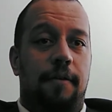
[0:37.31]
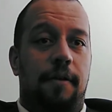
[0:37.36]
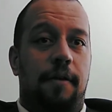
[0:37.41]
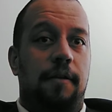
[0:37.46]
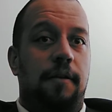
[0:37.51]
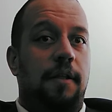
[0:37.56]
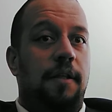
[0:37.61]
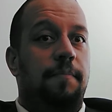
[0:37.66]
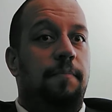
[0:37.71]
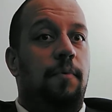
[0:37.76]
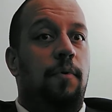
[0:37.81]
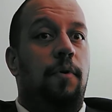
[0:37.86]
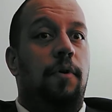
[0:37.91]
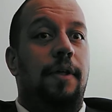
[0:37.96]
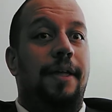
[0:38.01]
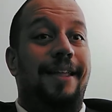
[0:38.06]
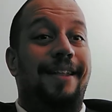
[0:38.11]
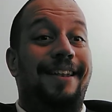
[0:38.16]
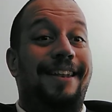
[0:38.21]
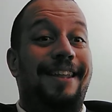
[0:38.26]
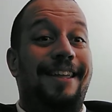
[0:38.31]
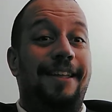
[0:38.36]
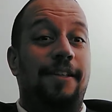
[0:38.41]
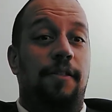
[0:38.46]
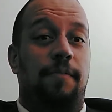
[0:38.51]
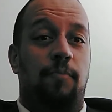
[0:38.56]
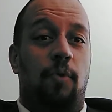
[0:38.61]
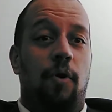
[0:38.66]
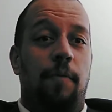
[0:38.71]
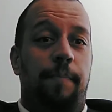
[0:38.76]
It
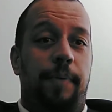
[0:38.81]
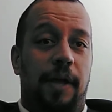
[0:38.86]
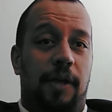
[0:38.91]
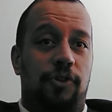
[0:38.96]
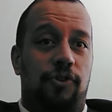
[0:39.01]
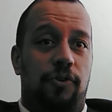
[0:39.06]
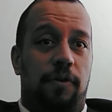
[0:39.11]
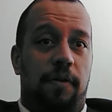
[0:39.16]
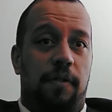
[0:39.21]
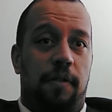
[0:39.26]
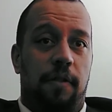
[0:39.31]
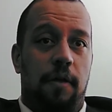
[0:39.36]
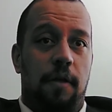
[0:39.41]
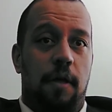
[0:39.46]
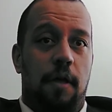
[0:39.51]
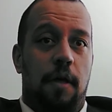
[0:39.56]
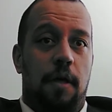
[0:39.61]
needs more pictures.